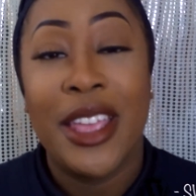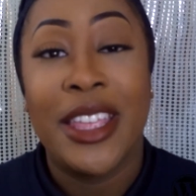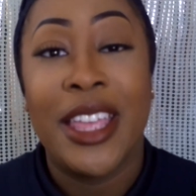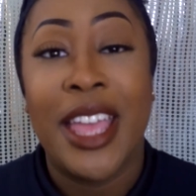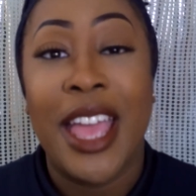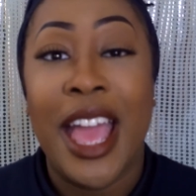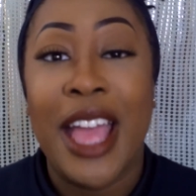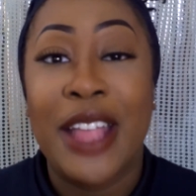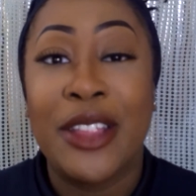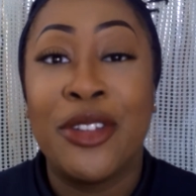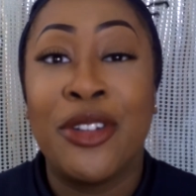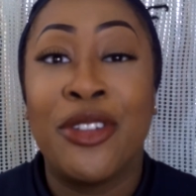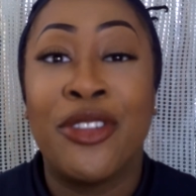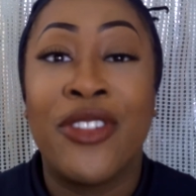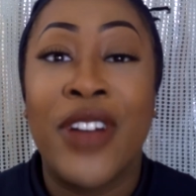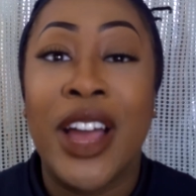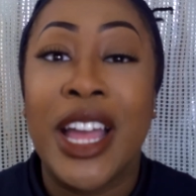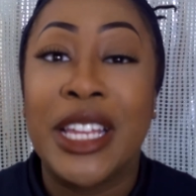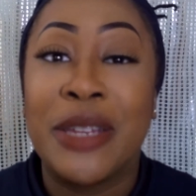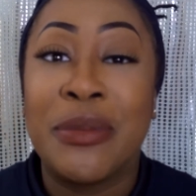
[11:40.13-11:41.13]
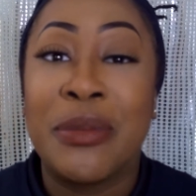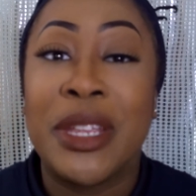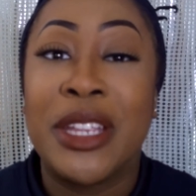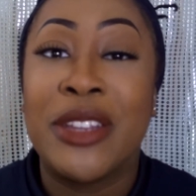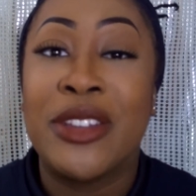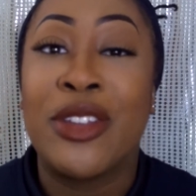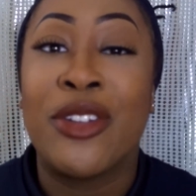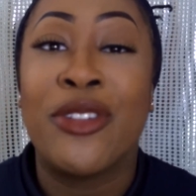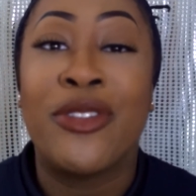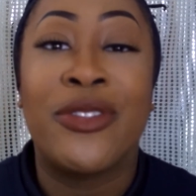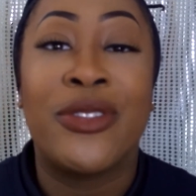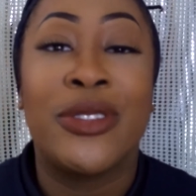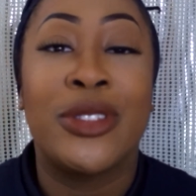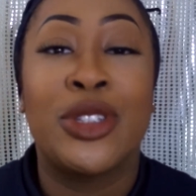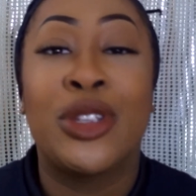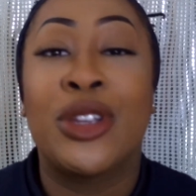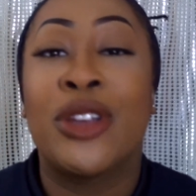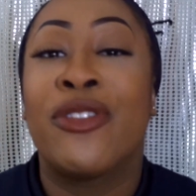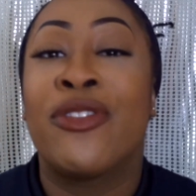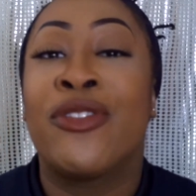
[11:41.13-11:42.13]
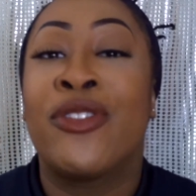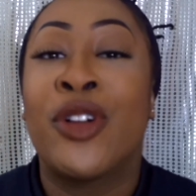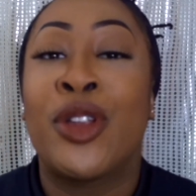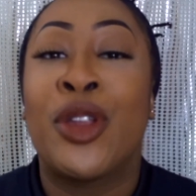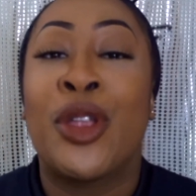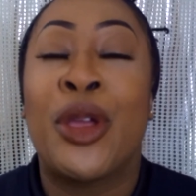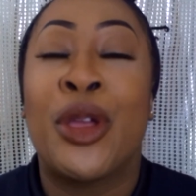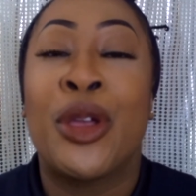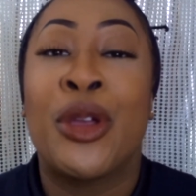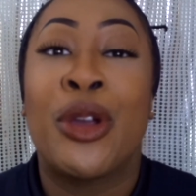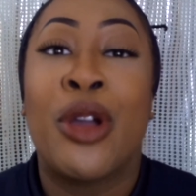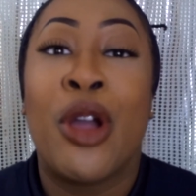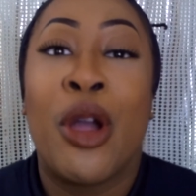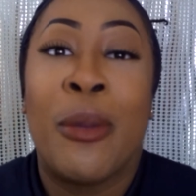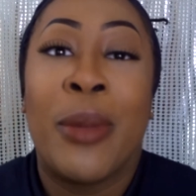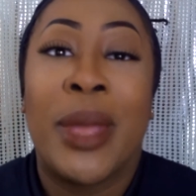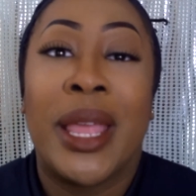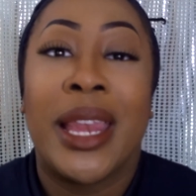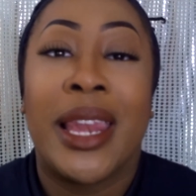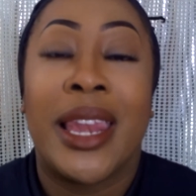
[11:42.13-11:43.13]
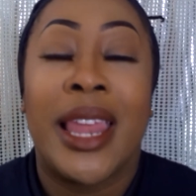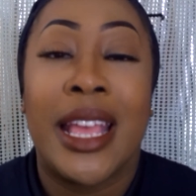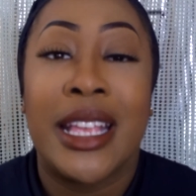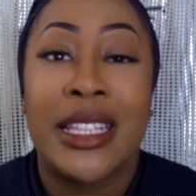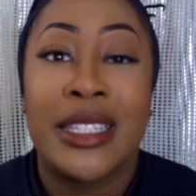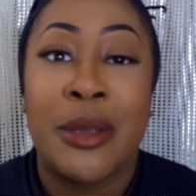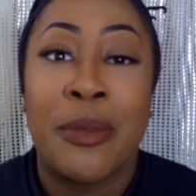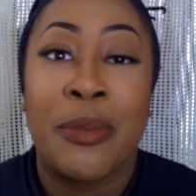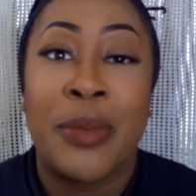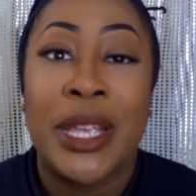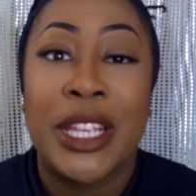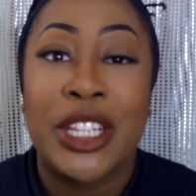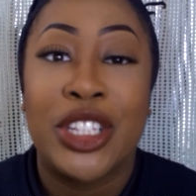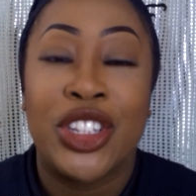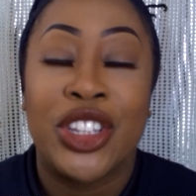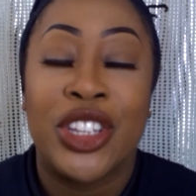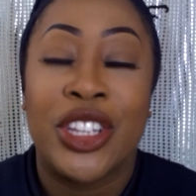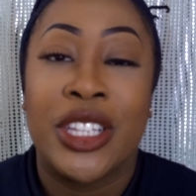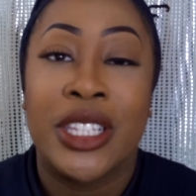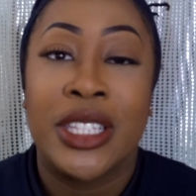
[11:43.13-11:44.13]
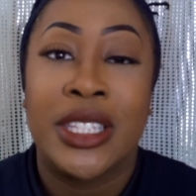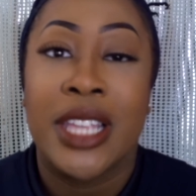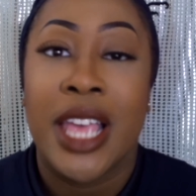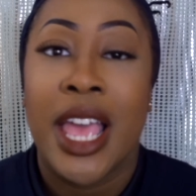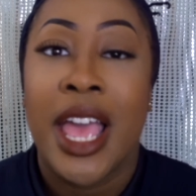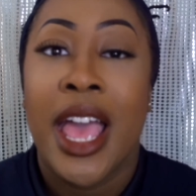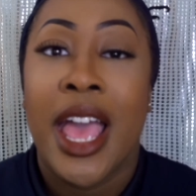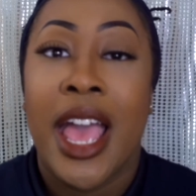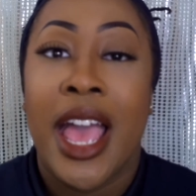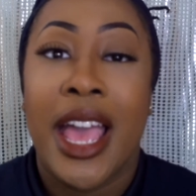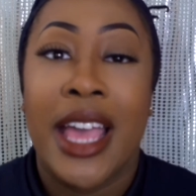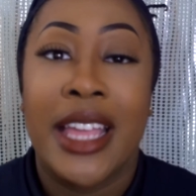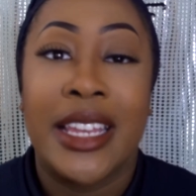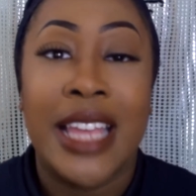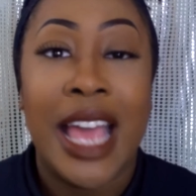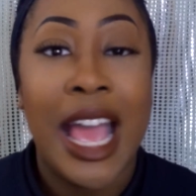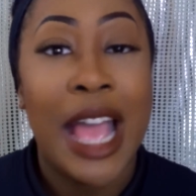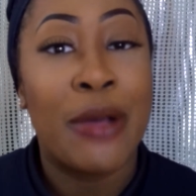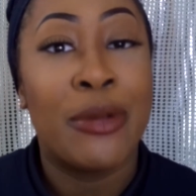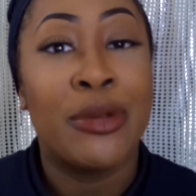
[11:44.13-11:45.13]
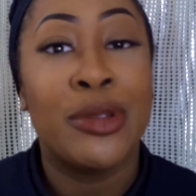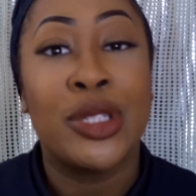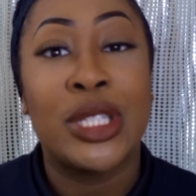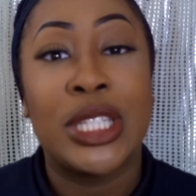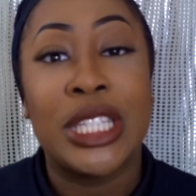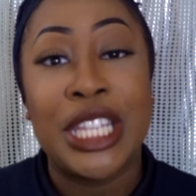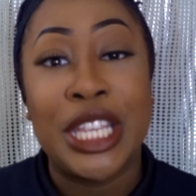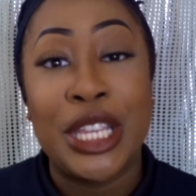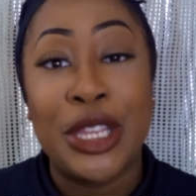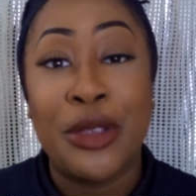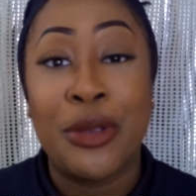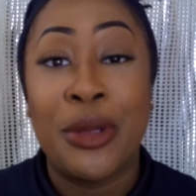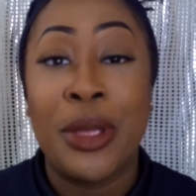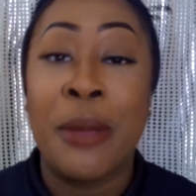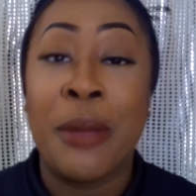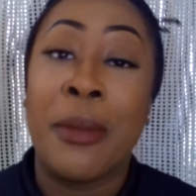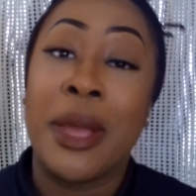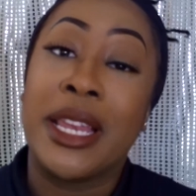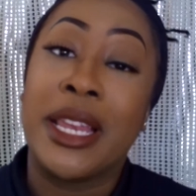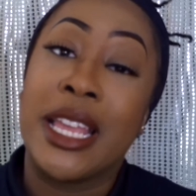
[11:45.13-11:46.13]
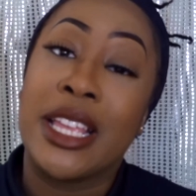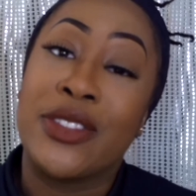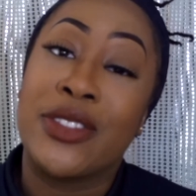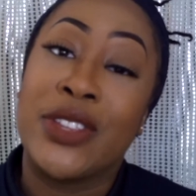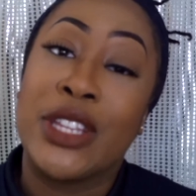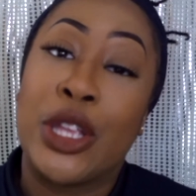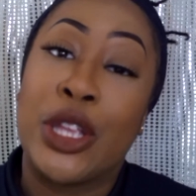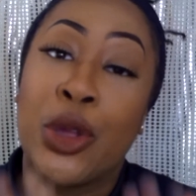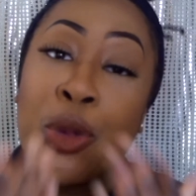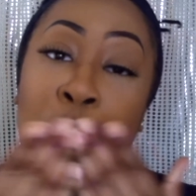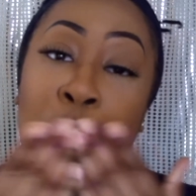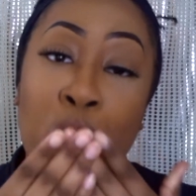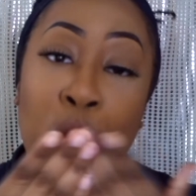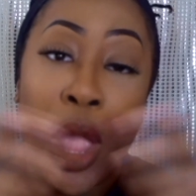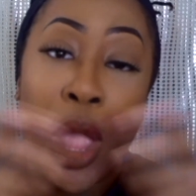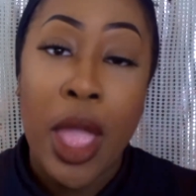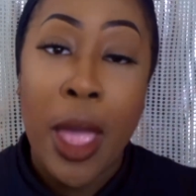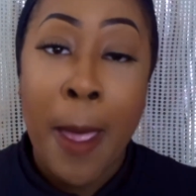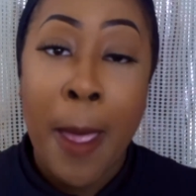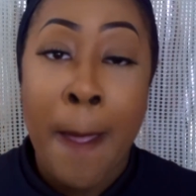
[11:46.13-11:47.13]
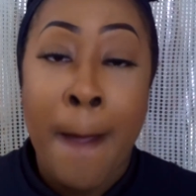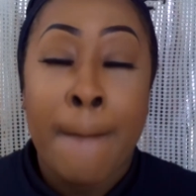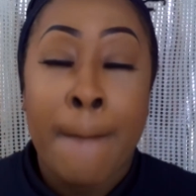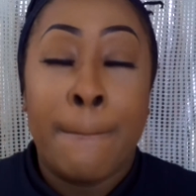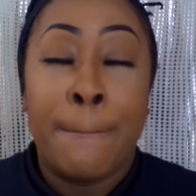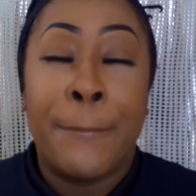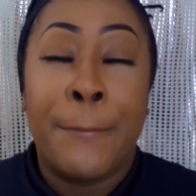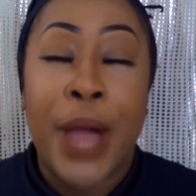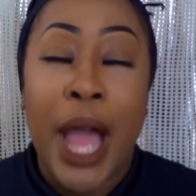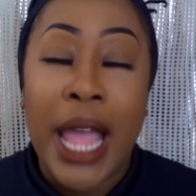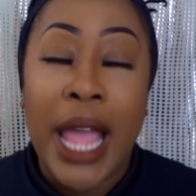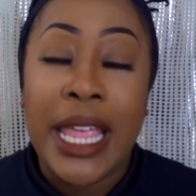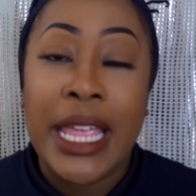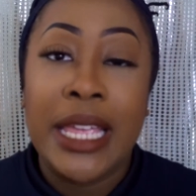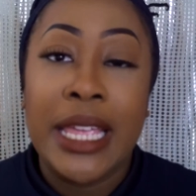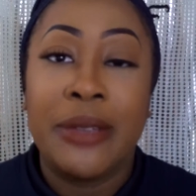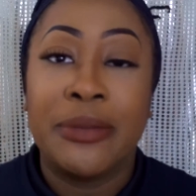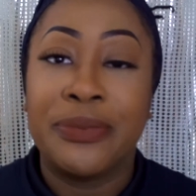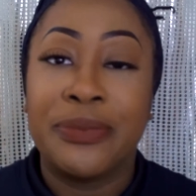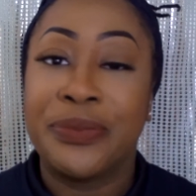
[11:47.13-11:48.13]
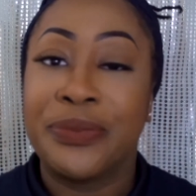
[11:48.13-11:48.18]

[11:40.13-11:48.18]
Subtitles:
Yeah, and you'll find me. You can follow, comment, like some pictures, and I will see you in my next video. Bye.